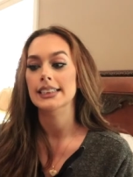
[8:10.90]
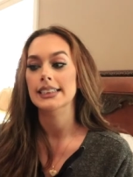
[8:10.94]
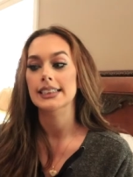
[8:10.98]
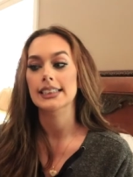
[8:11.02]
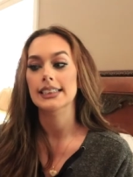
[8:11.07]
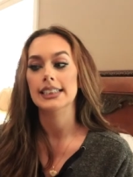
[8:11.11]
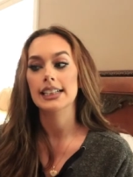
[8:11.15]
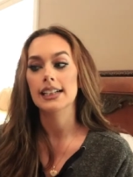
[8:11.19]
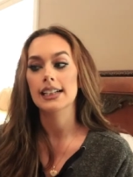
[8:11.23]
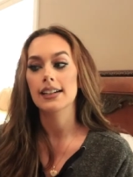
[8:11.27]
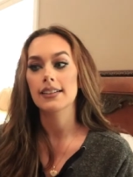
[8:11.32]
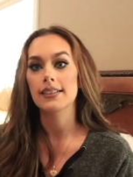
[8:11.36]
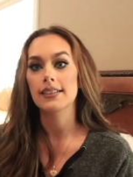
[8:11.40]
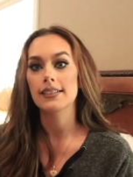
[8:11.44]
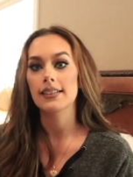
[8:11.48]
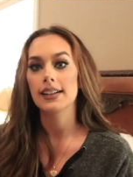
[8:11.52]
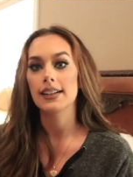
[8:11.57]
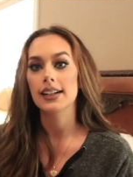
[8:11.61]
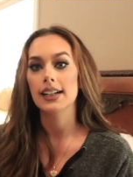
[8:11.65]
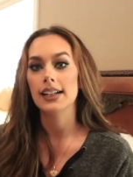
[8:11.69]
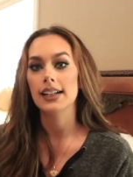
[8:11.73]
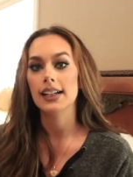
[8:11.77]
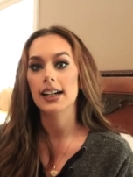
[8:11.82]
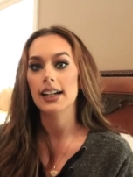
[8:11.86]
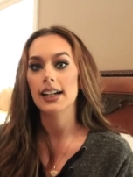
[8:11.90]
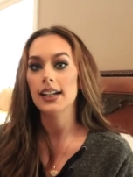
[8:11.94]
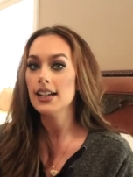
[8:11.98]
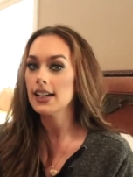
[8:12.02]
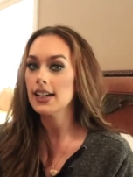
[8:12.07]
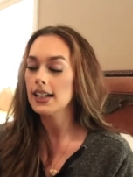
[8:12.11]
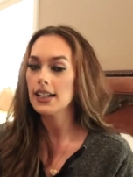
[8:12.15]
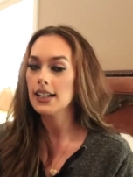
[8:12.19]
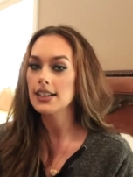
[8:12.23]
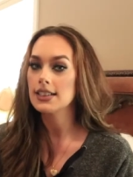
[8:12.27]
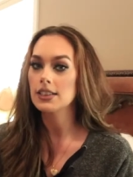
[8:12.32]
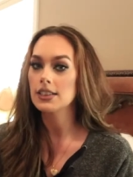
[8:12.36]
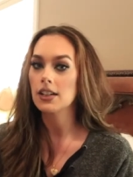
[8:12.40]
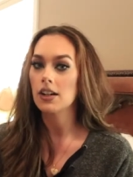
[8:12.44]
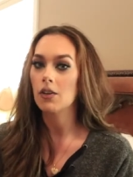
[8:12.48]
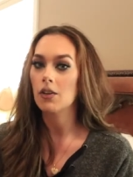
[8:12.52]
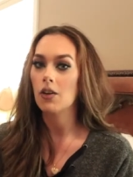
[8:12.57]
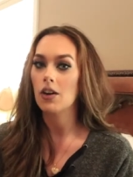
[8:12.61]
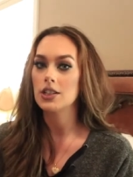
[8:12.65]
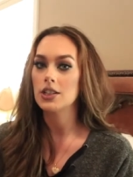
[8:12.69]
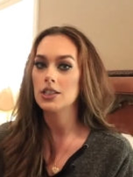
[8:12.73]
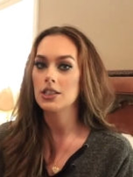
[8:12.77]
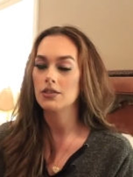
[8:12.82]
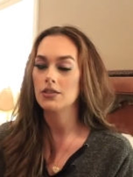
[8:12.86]
you know, I kind of got to start
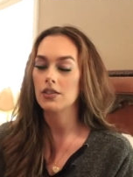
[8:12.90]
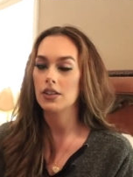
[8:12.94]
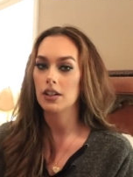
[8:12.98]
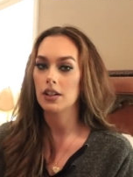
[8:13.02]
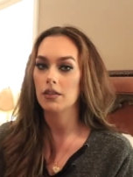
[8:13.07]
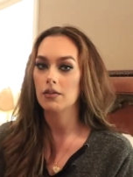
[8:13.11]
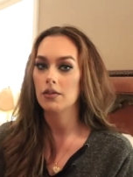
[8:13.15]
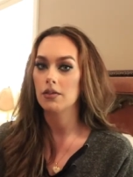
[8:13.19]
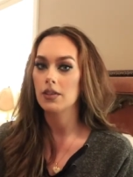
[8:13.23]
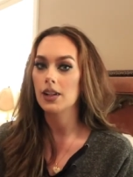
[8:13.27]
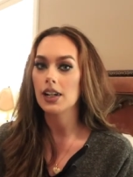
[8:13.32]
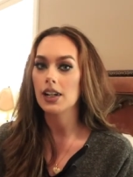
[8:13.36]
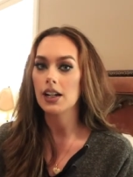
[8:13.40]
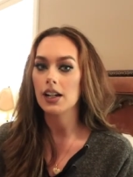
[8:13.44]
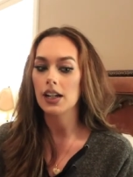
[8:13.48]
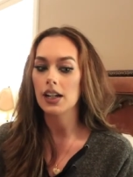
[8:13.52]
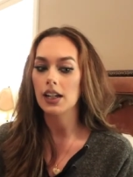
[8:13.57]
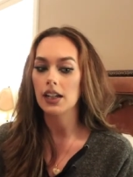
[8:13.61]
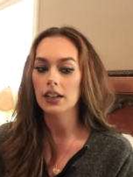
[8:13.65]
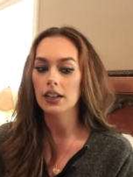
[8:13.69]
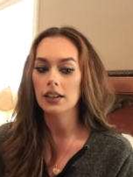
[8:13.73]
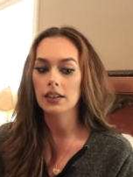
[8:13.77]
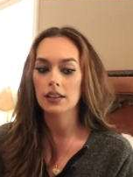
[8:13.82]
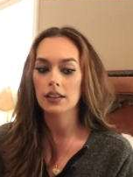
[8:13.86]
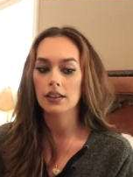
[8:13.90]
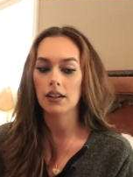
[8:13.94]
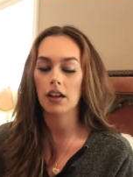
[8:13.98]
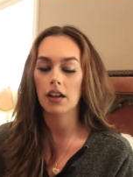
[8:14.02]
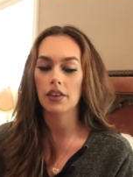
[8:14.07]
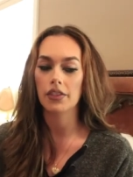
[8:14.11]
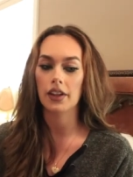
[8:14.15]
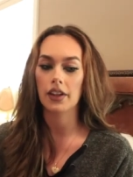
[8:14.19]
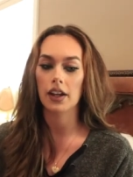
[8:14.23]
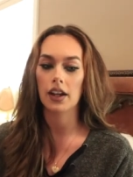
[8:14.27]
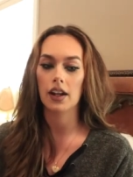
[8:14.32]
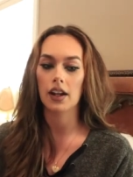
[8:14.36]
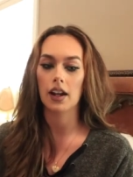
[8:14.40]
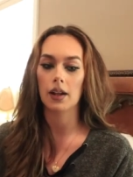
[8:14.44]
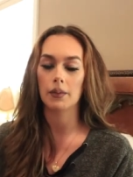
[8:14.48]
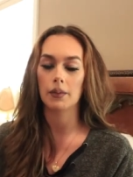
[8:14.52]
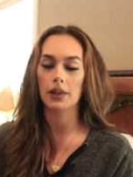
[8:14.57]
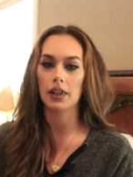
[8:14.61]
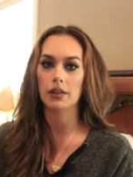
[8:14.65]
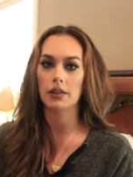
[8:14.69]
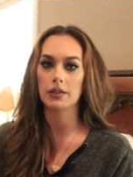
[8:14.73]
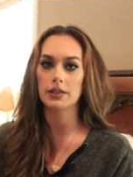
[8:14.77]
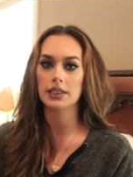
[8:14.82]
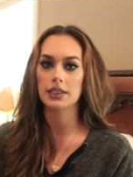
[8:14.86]
watching what I'm wearing. Not that, I mean,
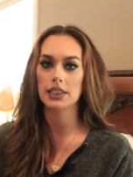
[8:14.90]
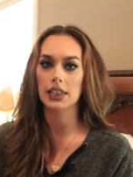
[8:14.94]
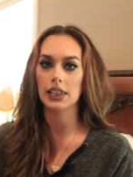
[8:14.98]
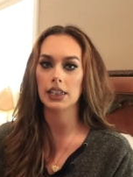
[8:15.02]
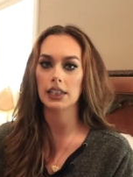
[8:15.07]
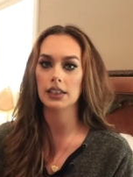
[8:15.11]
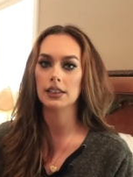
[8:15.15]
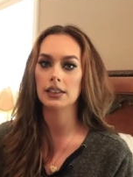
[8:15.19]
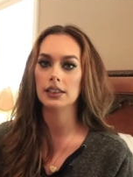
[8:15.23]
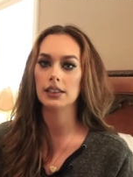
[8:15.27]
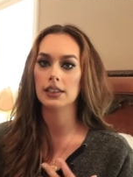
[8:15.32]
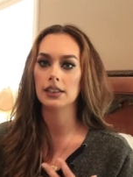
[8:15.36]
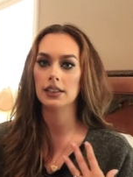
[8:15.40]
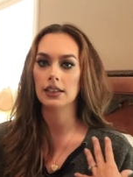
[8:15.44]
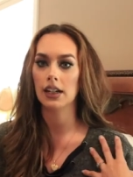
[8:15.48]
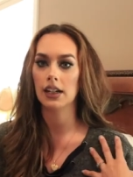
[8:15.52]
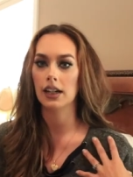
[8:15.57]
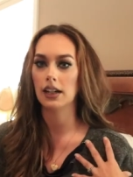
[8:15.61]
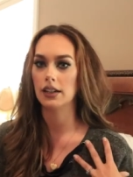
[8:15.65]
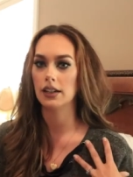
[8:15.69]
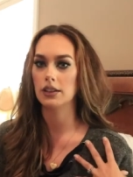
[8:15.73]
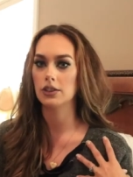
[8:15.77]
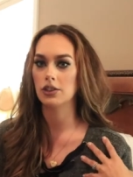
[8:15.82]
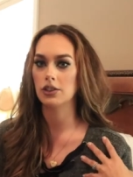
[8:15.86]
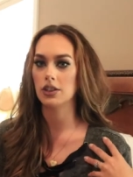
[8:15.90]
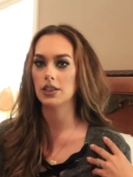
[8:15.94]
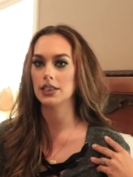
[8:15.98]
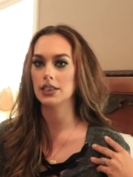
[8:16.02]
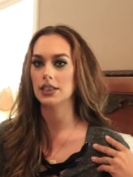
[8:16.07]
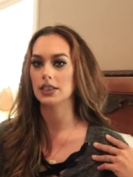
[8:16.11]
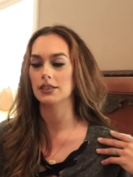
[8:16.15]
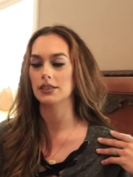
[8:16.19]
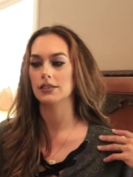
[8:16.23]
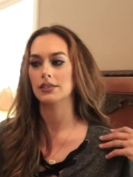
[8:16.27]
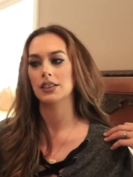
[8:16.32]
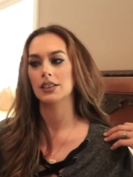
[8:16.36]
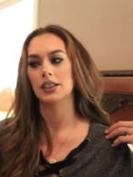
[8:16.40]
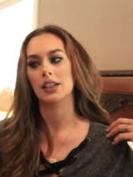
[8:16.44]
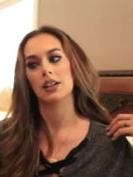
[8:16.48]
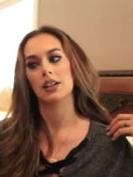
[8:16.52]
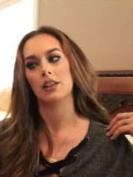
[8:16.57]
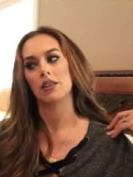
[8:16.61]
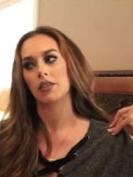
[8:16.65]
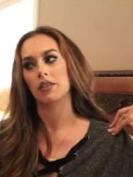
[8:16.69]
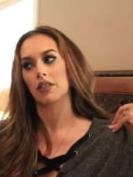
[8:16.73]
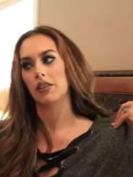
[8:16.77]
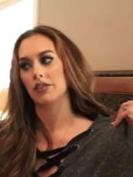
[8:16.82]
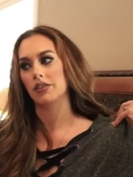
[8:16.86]
I was like kind of dressing,
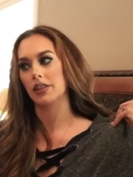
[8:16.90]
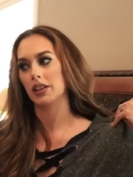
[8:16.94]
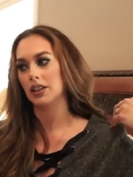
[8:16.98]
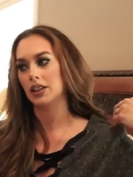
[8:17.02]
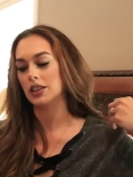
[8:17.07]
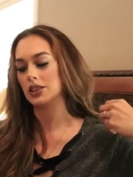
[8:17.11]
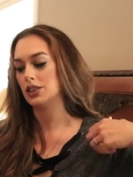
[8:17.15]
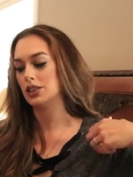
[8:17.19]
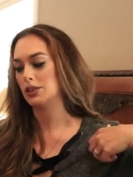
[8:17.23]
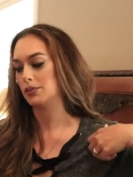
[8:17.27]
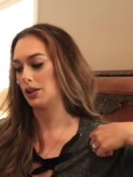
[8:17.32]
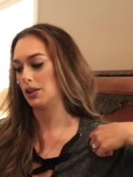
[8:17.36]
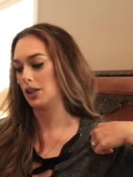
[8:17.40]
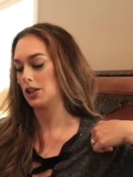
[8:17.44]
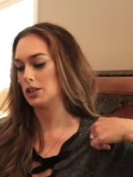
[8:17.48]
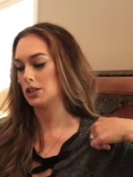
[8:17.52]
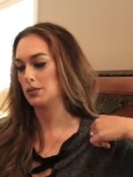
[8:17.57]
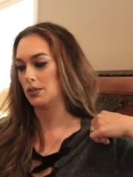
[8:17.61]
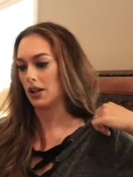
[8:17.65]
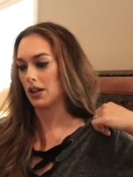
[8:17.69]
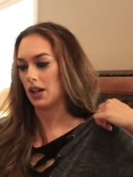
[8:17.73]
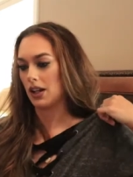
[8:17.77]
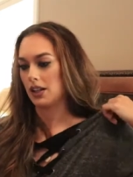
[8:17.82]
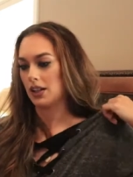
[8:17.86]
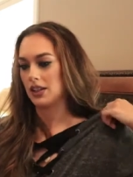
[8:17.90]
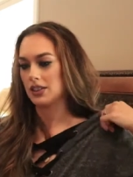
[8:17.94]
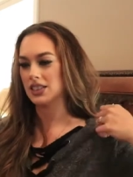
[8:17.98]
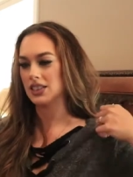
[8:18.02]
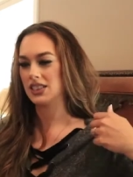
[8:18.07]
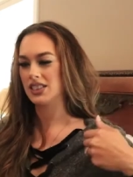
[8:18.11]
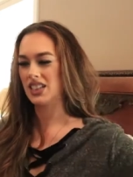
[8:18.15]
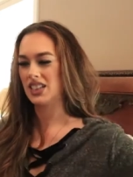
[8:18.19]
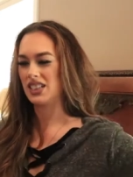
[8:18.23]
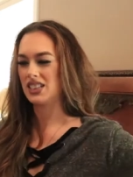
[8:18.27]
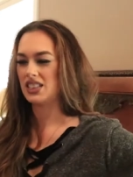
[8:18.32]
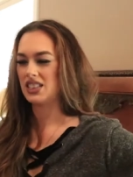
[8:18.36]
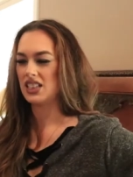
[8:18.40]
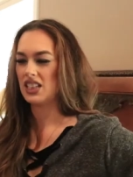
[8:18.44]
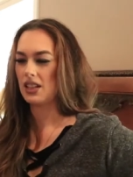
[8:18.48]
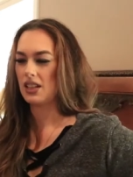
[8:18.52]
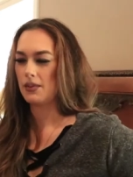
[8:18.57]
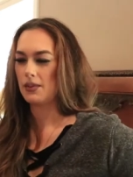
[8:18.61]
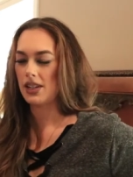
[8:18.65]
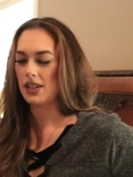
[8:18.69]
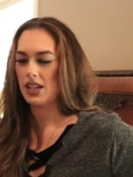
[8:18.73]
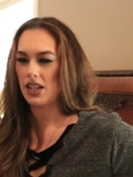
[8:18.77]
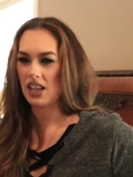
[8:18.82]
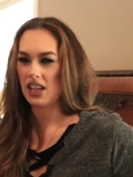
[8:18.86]
revealing too much, but it's getting to
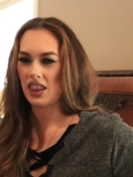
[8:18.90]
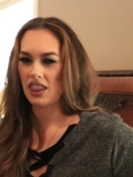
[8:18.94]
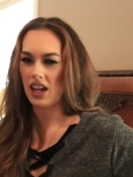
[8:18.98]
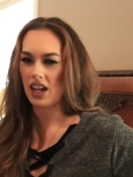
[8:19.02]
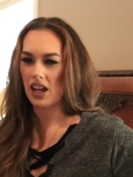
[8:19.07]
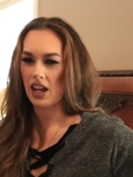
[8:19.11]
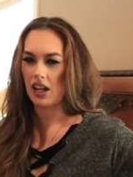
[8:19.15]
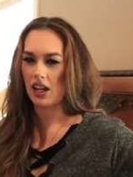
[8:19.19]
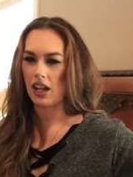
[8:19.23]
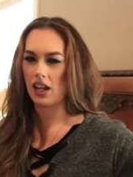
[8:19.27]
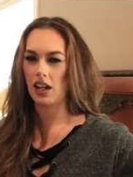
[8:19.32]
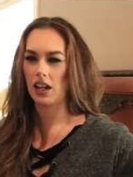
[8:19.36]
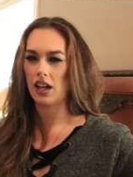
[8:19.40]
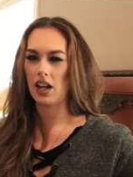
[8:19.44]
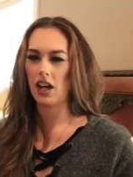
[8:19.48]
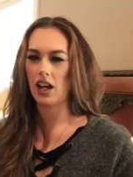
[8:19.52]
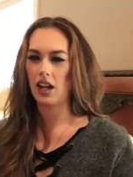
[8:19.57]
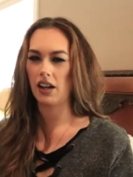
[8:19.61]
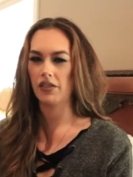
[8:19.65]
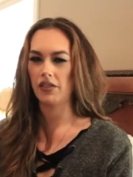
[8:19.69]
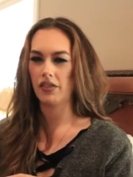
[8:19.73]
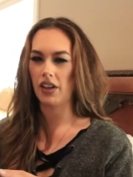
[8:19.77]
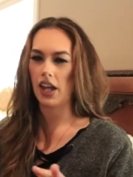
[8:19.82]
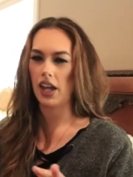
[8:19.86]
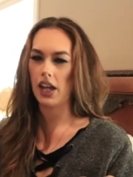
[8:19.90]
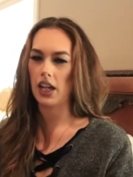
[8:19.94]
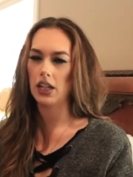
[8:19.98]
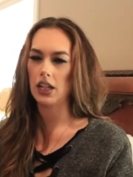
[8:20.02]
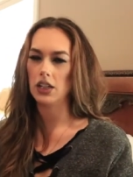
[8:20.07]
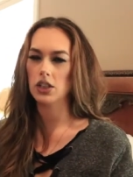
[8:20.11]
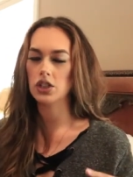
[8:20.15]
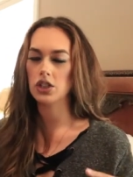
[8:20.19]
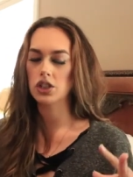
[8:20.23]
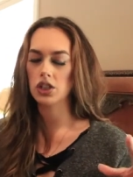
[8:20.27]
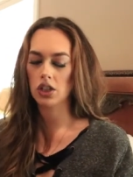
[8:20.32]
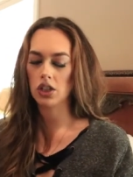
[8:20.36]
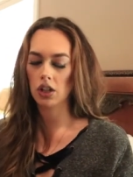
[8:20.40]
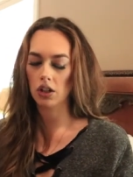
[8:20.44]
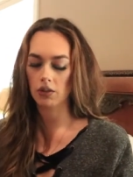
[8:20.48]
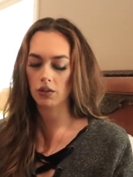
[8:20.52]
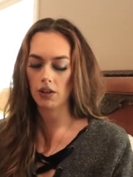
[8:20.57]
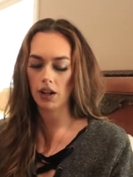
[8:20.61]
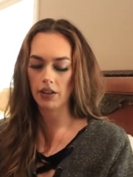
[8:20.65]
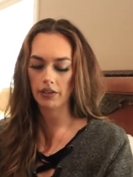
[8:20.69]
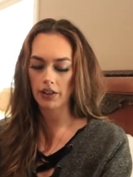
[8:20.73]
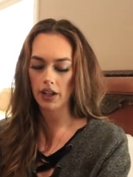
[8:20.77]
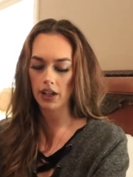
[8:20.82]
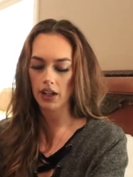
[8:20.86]
be that kind of age,
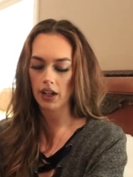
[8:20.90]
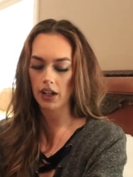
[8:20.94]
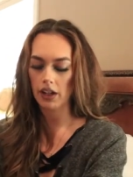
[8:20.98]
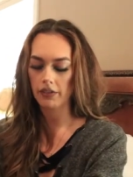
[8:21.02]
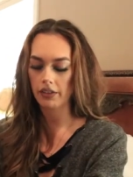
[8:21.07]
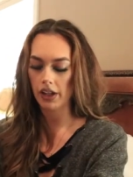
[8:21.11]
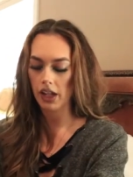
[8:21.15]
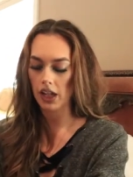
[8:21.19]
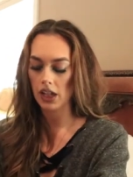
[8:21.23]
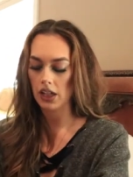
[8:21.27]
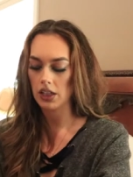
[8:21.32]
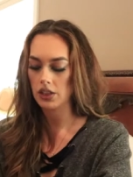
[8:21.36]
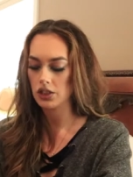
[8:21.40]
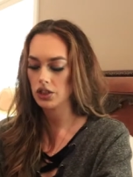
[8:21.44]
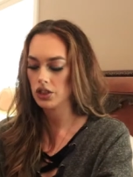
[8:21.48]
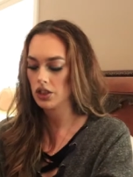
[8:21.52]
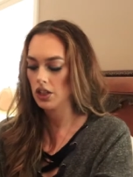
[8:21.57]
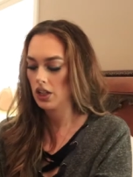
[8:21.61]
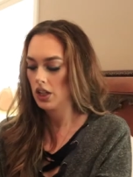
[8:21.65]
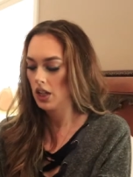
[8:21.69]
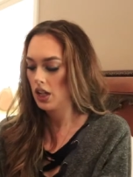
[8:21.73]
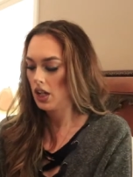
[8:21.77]
around that kind of age.